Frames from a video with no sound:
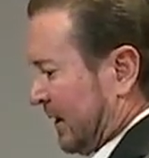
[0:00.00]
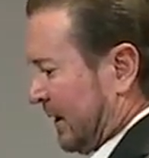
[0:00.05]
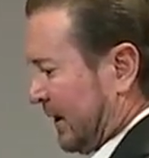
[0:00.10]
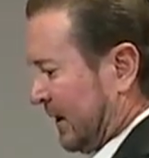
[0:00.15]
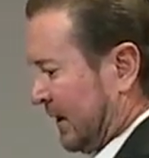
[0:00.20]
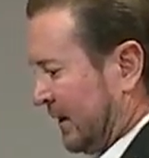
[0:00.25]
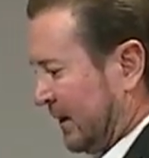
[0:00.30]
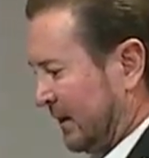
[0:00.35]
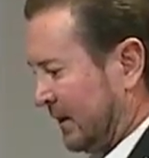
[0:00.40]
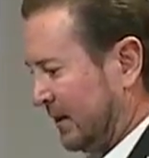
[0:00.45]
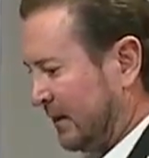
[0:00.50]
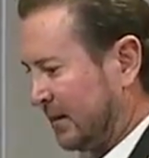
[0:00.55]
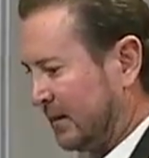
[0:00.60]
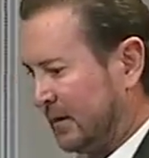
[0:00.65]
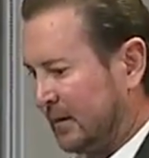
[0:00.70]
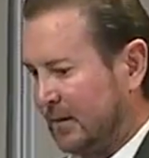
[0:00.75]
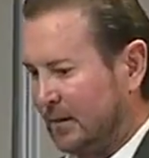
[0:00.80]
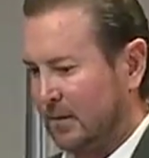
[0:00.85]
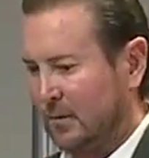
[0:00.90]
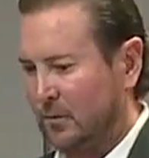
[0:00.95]
And
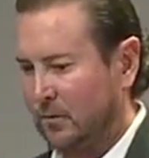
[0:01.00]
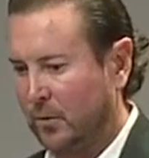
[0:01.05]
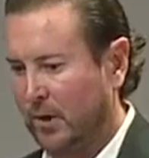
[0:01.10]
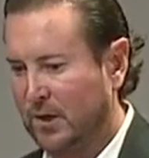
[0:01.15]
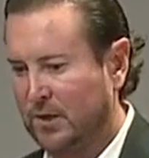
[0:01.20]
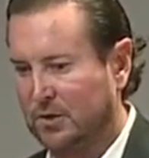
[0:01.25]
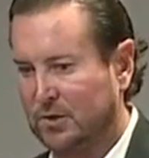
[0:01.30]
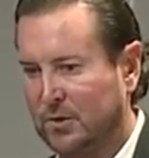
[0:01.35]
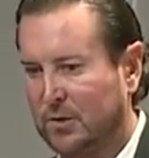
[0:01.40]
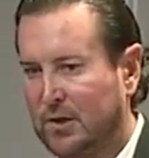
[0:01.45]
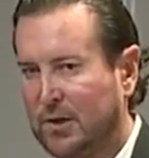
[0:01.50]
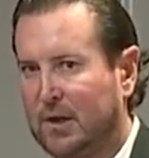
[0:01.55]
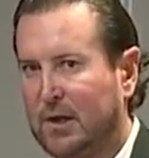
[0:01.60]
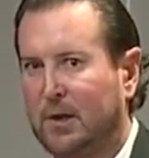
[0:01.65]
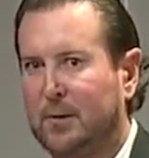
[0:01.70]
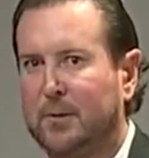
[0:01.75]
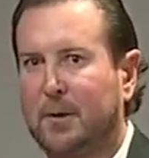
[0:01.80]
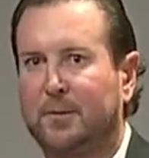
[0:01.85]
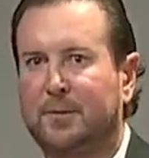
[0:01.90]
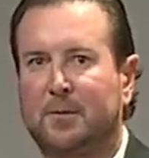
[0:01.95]
Ray Judy
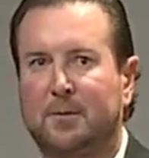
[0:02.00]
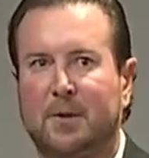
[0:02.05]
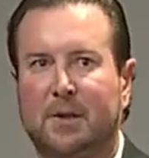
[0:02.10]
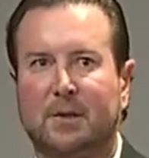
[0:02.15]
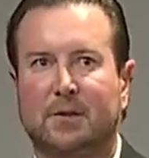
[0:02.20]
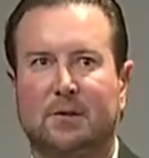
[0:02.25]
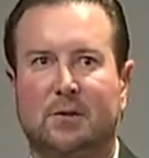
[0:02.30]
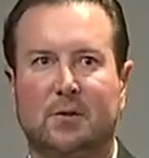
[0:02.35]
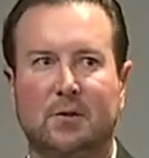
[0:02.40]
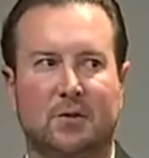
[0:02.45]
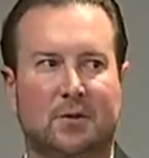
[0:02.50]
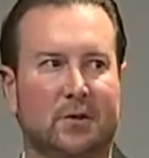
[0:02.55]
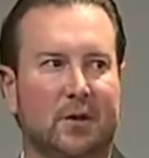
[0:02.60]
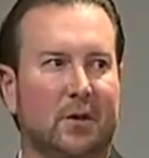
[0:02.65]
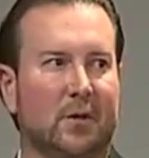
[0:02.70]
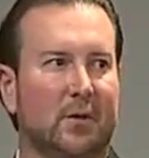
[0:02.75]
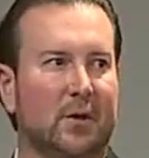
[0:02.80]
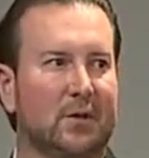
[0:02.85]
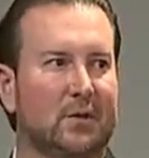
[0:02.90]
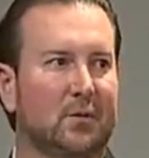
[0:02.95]
came up to me at
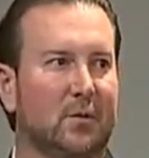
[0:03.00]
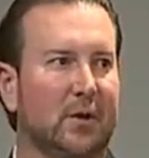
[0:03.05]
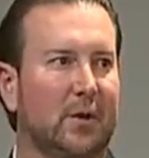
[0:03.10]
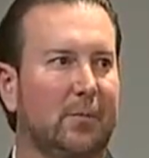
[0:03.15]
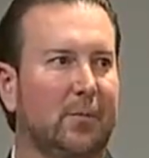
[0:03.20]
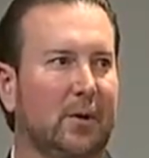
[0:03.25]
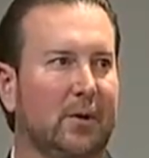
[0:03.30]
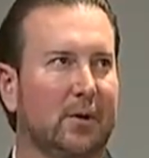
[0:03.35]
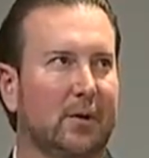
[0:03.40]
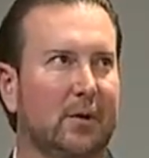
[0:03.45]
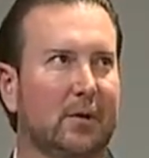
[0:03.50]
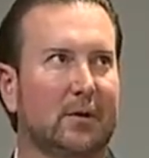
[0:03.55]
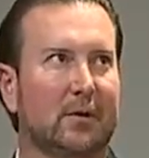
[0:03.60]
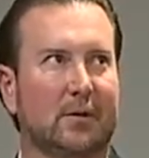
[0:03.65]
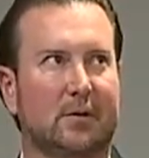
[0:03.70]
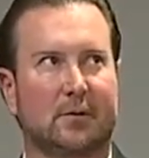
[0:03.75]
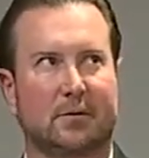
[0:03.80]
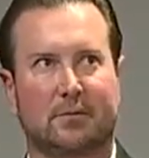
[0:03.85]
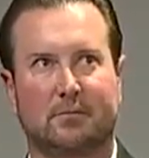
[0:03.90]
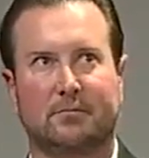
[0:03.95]
Tucson Raceway Park,
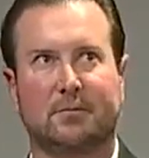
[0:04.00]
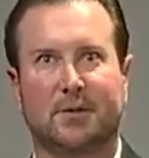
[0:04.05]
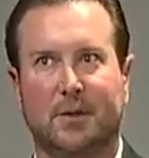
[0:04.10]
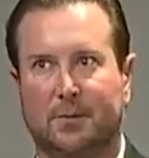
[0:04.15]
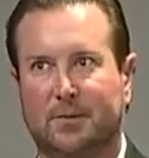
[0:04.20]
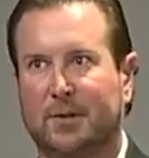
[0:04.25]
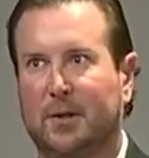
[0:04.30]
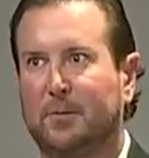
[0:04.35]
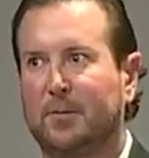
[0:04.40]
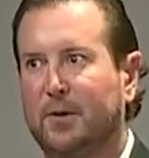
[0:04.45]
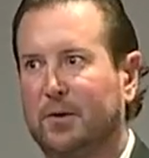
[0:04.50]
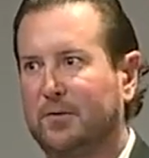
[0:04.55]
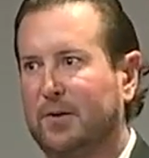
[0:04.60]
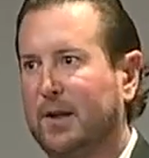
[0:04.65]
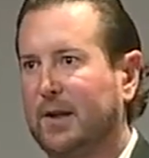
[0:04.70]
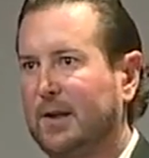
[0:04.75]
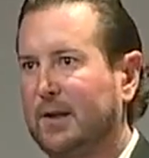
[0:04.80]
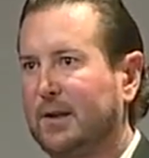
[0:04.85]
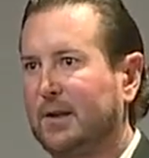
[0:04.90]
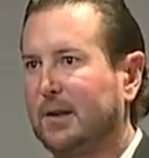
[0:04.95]
September of
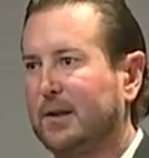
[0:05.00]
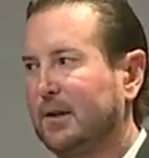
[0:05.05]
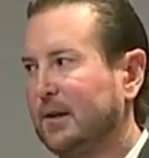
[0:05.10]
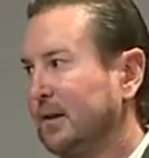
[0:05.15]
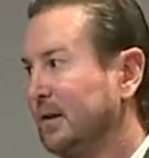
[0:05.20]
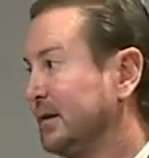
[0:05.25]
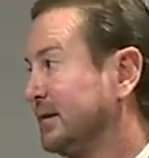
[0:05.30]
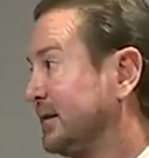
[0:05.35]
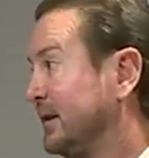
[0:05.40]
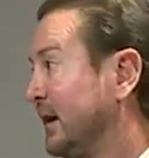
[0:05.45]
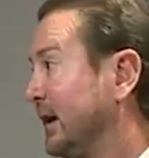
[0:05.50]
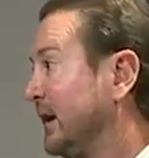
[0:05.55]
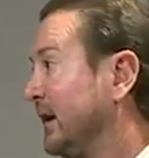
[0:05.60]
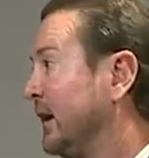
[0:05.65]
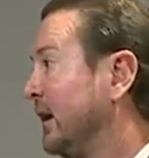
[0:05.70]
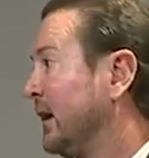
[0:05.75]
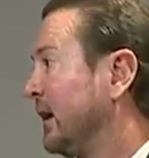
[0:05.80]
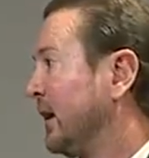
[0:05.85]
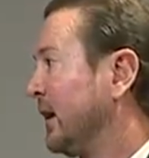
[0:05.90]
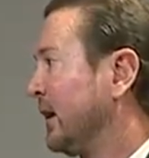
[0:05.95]
99, and said,
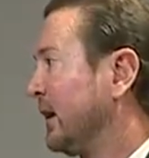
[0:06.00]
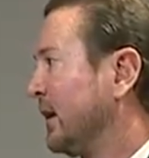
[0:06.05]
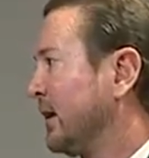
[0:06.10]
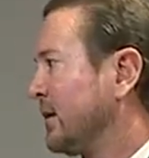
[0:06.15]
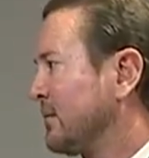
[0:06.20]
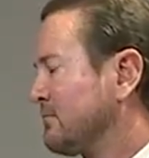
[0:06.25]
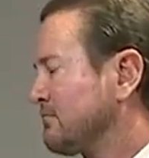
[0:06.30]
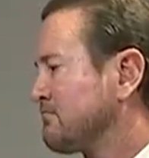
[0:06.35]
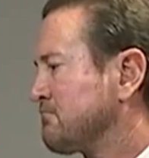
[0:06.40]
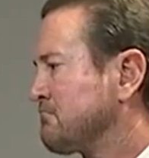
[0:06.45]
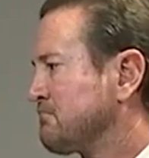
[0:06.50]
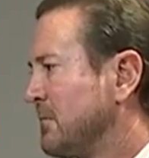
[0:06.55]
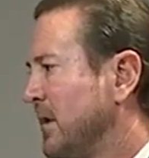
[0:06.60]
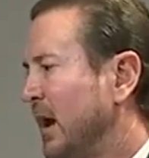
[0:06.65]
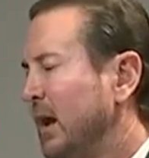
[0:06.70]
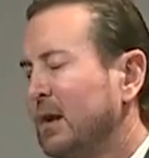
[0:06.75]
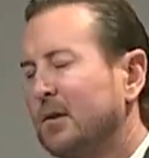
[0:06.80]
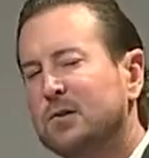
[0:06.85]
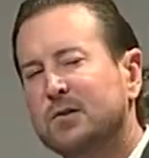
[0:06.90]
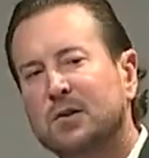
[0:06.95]

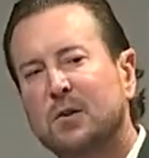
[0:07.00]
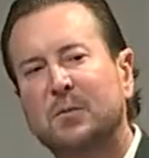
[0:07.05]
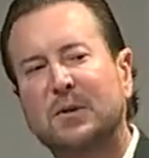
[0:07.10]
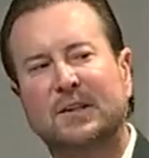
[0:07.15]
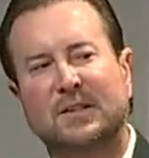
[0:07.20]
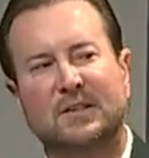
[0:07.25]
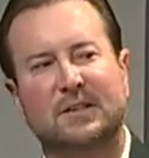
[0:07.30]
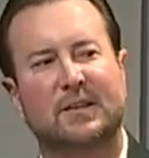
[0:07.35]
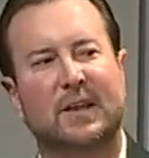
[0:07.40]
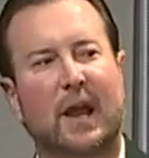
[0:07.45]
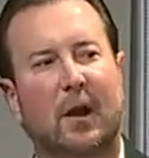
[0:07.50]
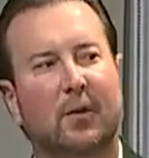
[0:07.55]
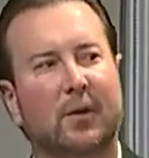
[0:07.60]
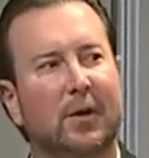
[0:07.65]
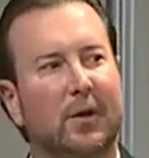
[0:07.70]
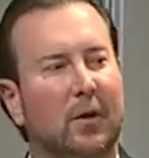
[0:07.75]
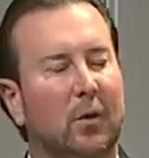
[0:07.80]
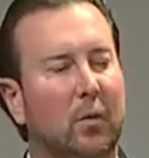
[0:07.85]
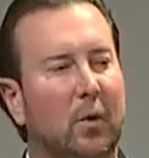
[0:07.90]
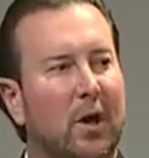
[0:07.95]
Hey, there's going to be a scout
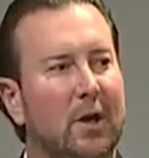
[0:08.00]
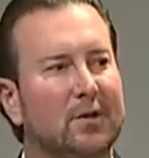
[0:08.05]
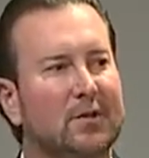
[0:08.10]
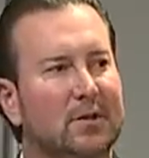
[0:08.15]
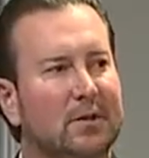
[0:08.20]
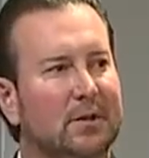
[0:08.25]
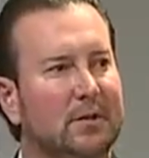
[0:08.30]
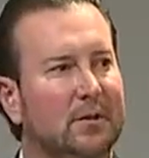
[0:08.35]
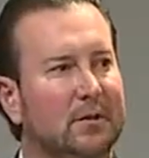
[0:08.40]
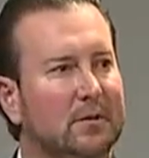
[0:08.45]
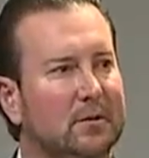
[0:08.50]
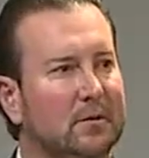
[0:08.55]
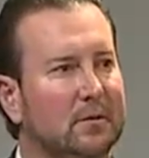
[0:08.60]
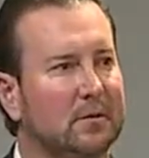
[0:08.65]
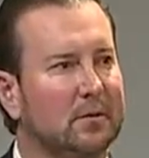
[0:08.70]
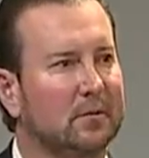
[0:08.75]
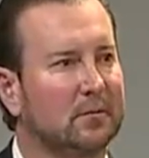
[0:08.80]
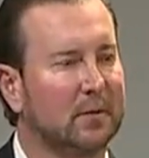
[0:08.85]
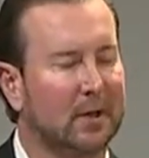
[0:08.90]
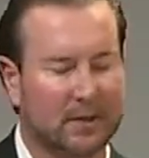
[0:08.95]
here watching you.
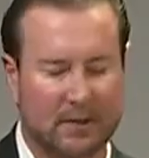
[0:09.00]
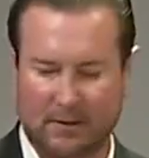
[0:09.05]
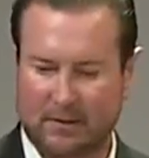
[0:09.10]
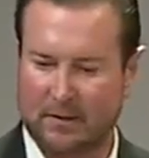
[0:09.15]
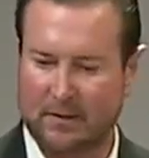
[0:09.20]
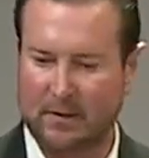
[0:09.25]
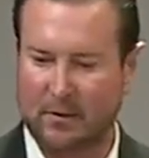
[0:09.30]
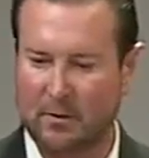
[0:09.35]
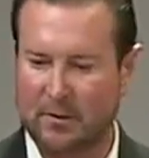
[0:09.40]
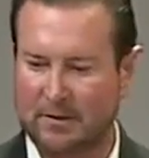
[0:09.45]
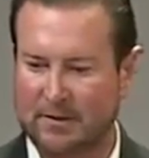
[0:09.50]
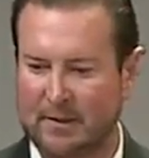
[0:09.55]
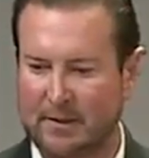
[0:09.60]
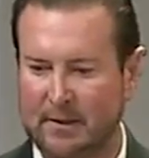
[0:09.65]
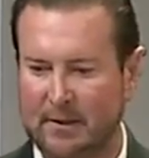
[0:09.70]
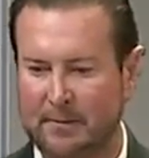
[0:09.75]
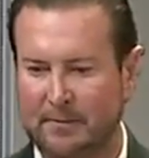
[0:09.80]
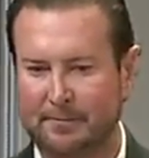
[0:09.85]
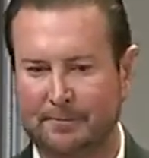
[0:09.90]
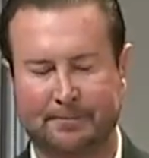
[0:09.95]
Not going to tell you what
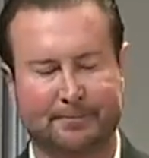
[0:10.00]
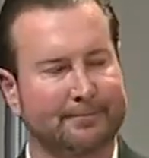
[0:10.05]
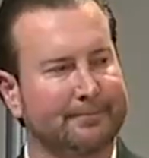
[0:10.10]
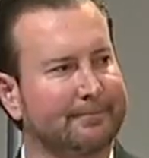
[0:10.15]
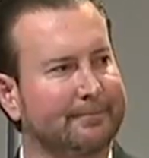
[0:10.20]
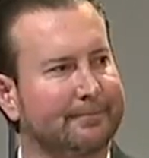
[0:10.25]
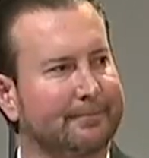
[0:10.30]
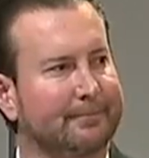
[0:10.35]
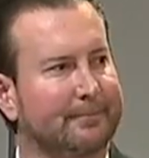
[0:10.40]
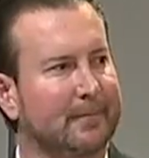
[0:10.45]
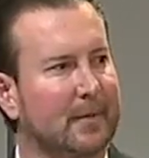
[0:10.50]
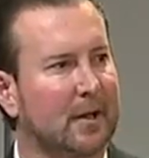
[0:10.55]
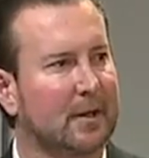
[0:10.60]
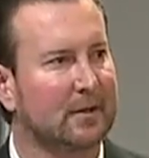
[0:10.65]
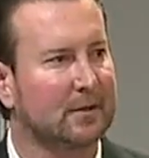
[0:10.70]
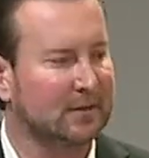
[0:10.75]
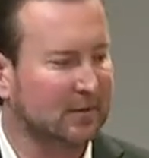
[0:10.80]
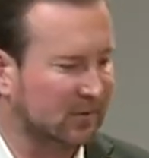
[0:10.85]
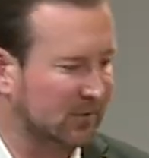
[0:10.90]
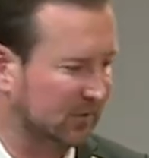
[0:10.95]
team, not
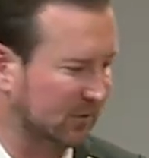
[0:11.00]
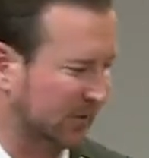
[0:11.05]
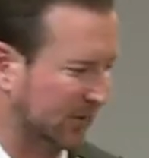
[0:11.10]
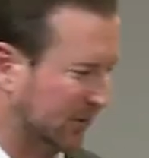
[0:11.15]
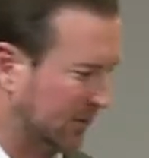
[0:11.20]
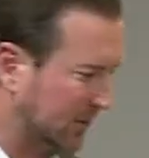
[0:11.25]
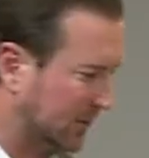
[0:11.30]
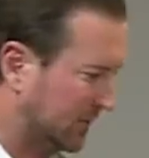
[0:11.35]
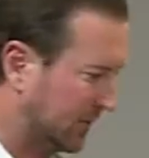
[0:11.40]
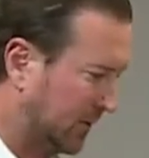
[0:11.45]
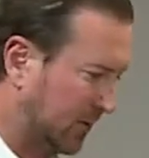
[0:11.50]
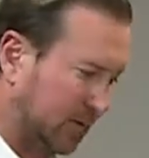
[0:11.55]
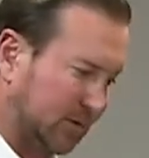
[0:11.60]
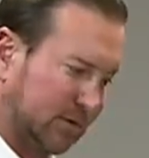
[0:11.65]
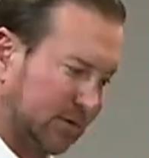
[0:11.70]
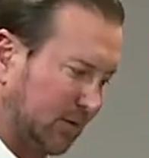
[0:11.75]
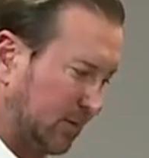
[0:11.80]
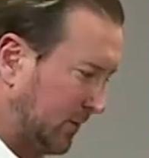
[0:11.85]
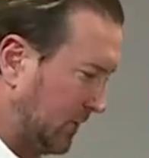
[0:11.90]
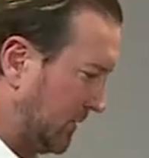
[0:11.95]
going to tell you who it is, not going
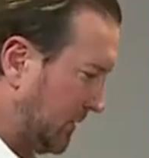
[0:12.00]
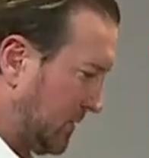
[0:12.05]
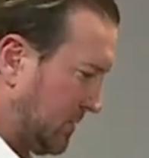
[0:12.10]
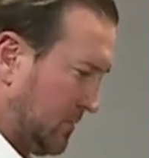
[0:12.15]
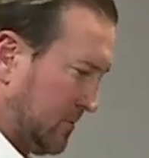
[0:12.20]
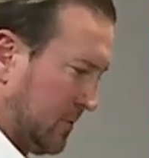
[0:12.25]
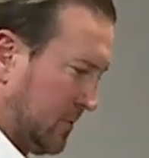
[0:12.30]
to tell you to